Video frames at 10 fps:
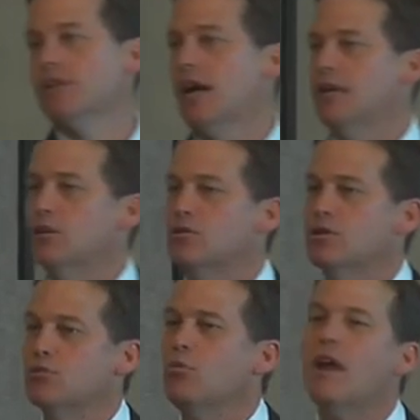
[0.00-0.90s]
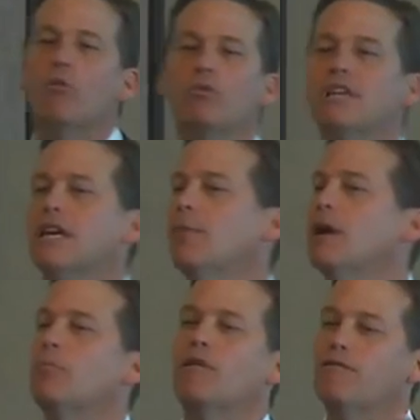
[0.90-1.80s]
diagnosis. We're not really coming
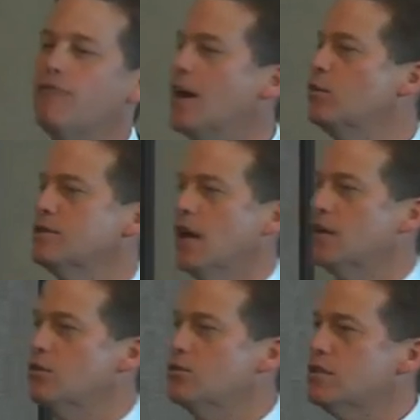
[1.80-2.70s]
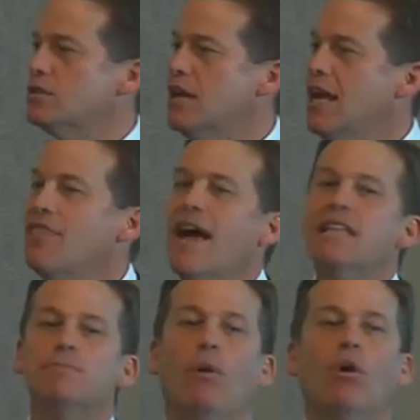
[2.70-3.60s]
up with a final diagnosis.
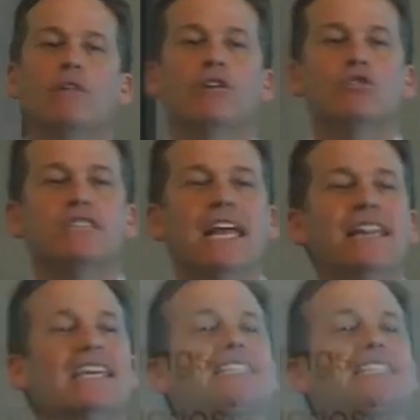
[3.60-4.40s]
That's part of understanding the